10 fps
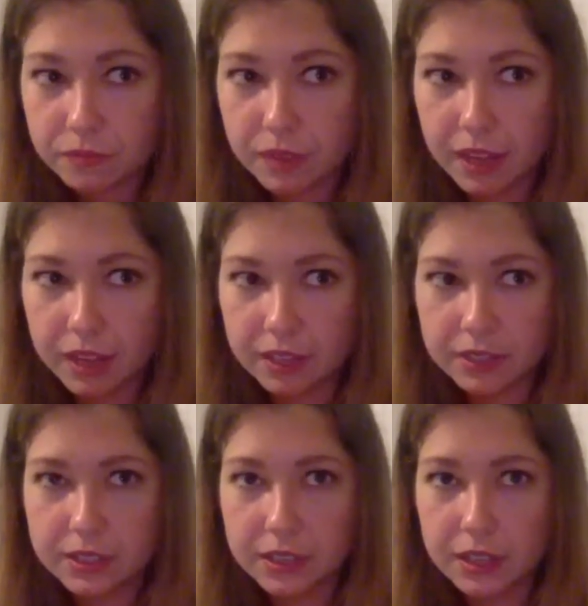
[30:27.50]

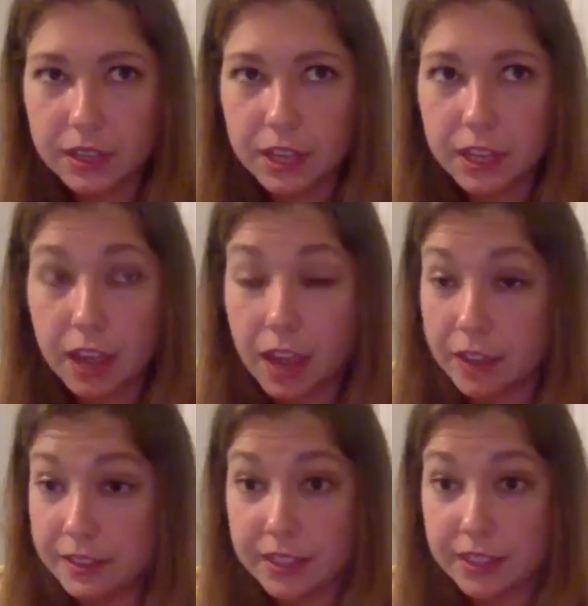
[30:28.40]
And I
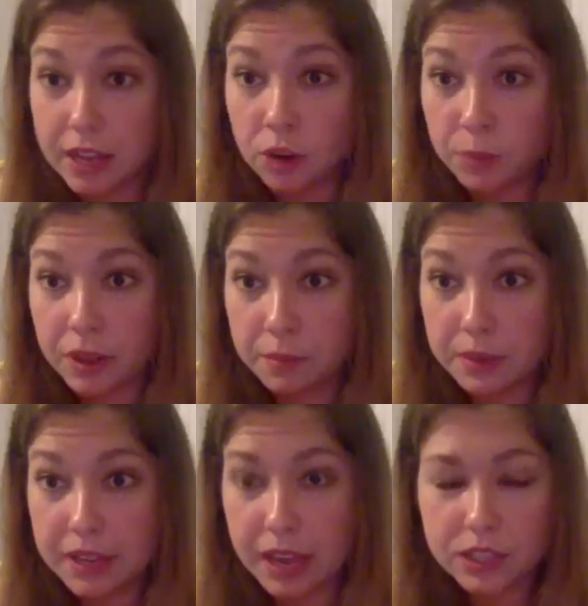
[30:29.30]
think that's how my
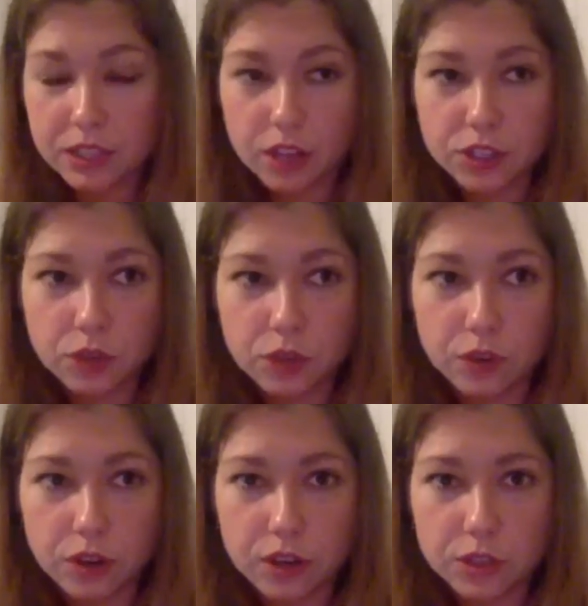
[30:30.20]
company has gotten so
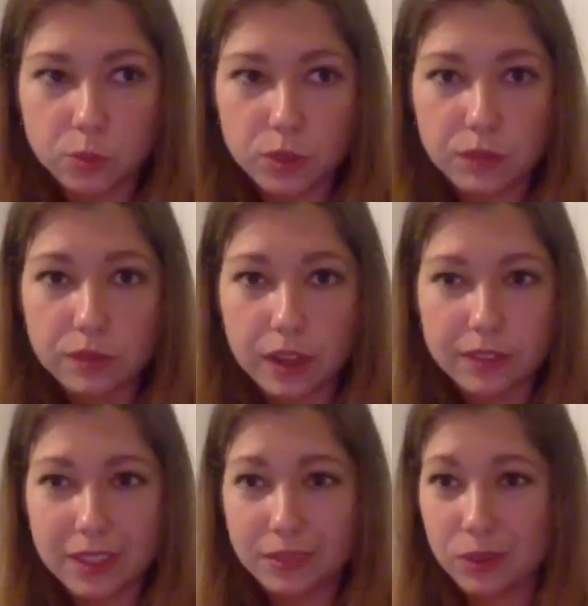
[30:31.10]
far is
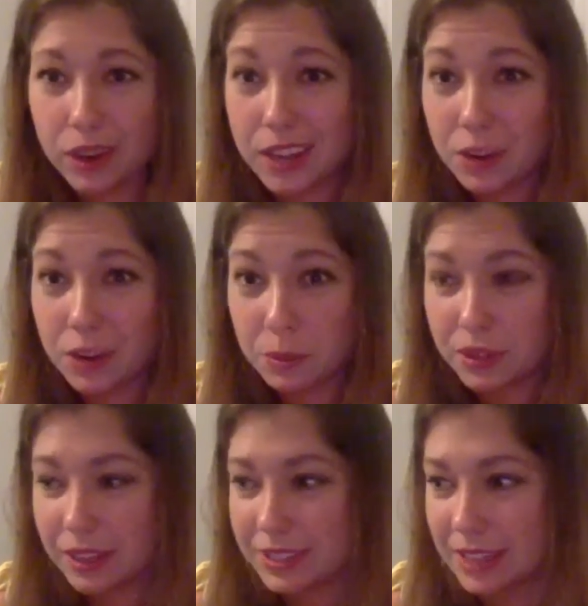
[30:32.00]
I can't remember
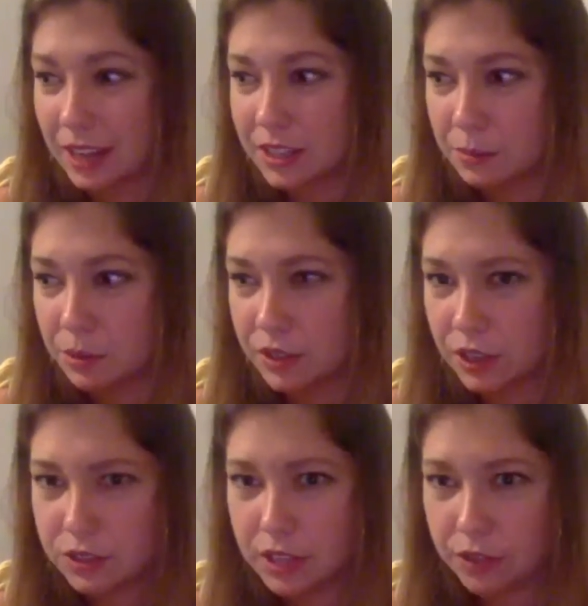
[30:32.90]
the exact number they
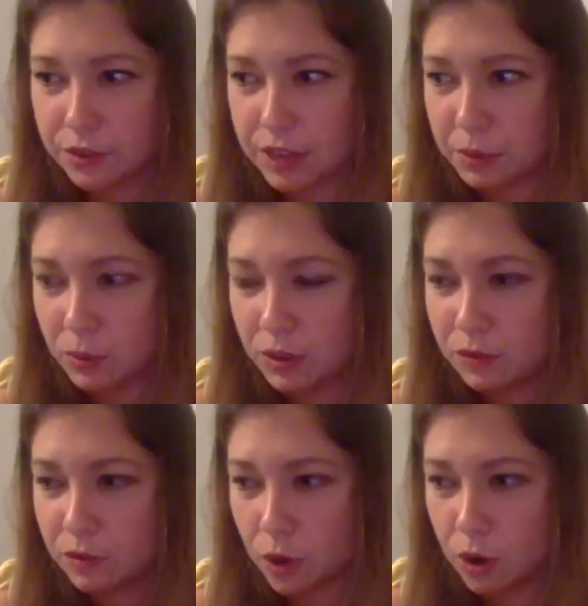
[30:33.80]
used the other day, but
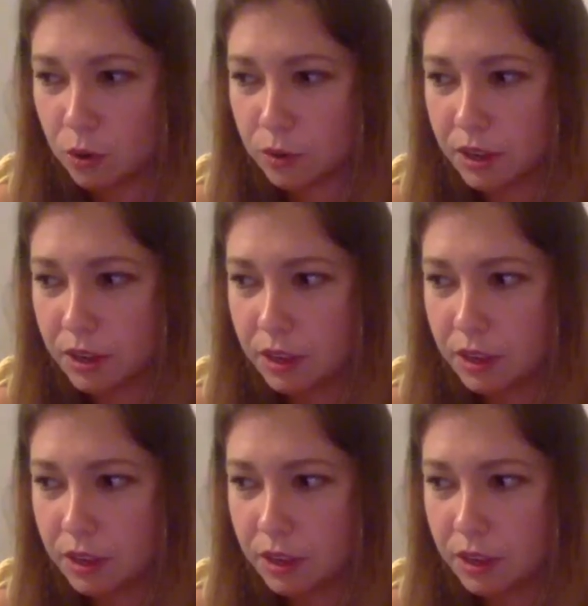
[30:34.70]
we've grown